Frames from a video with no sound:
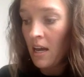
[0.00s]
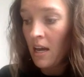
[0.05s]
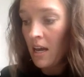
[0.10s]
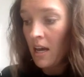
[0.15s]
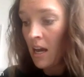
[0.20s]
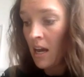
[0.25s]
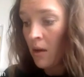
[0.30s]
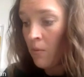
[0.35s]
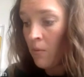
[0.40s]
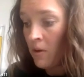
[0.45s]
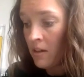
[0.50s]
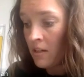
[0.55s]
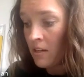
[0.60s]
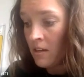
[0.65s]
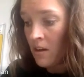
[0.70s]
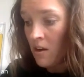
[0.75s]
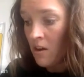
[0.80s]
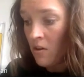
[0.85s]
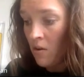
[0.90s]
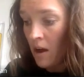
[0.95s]
And I want to
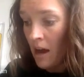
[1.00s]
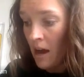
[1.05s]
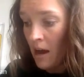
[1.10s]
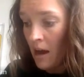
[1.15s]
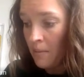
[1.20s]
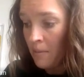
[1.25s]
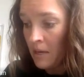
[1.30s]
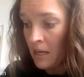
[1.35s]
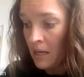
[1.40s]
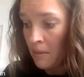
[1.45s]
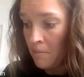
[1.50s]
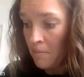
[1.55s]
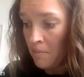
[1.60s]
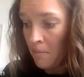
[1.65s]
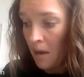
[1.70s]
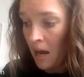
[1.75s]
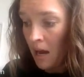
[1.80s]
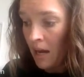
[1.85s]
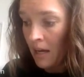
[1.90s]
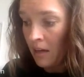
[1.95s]
know how many
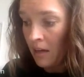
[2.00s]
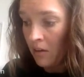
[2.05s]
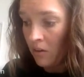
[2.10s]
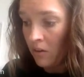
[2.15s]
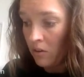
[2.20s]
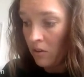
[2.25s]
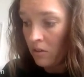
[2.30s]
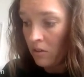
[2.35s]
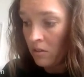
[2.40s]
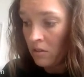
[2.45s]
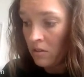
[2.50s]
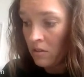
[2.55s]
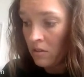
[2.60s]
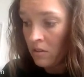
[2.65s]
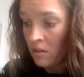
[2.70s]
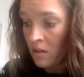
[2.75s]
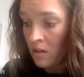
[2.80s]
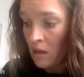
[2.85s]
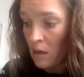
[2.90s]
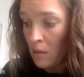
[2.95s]
miles
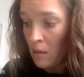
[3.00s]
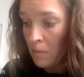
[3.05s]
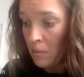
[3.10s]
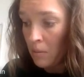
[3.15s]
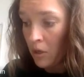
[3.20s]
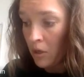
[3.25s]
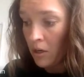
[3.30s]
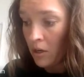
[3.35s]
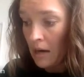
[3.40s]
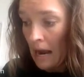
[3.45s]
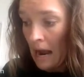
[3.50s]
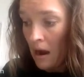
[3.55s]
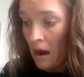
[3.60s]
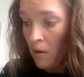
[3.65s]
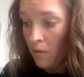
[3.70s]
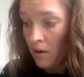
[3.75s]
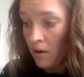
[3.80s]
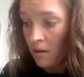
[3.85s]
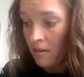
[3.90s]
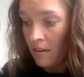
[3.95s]
per
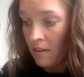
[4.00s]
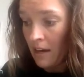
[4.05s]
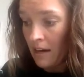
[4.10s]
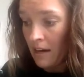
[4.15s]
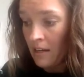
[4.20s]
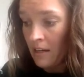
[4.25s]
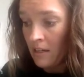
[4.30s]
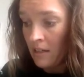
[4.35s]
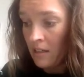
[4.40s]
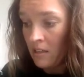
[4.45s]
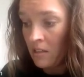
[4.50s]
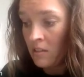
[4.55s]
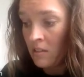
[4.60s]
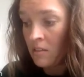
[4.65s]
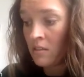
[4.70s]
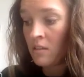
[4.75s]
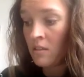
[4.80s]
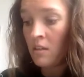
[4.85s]
hour that is.